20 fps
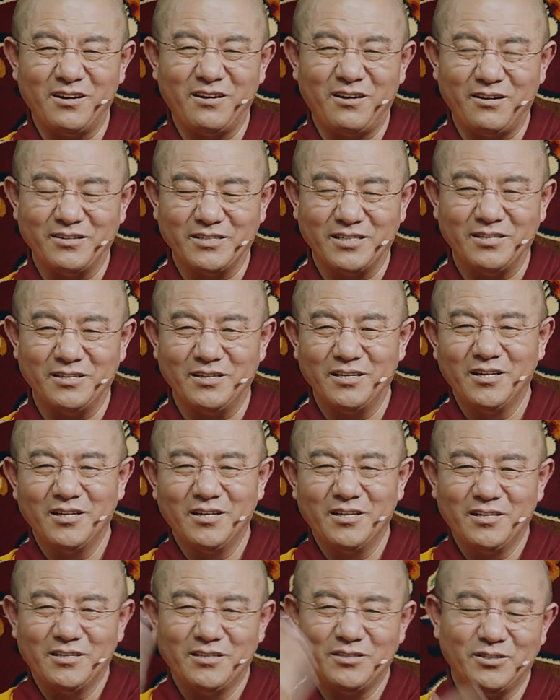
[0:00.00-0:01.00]
you will
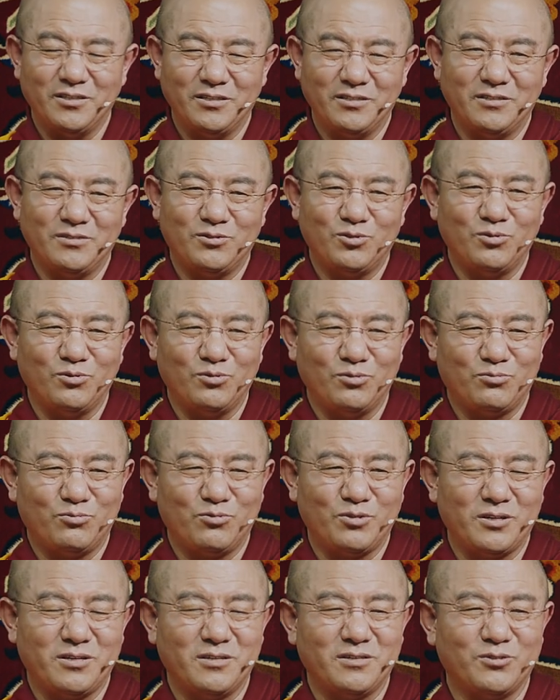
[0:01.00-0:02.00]
gain great
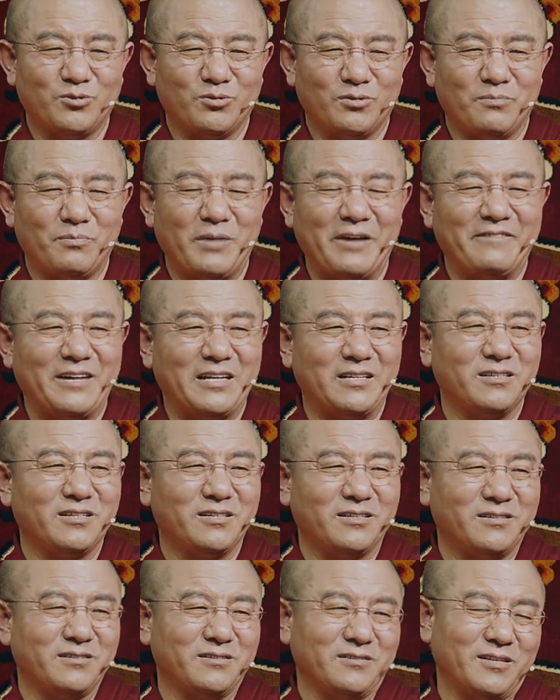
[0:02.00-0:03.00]
benefits.
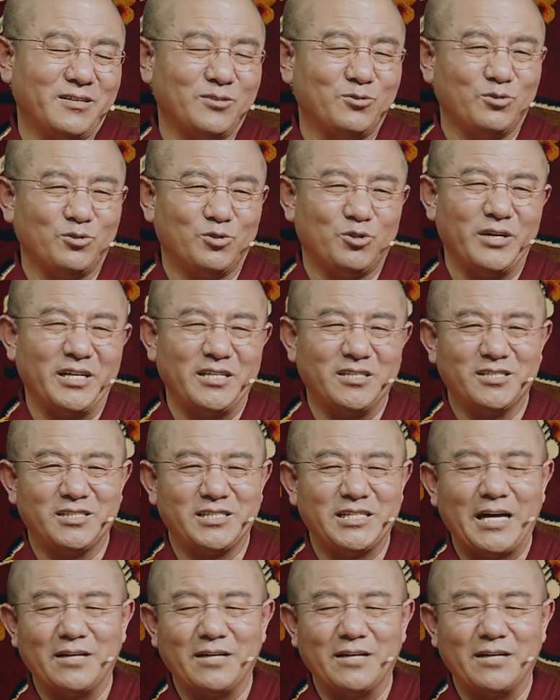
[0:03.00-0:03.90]
Of course, I'm not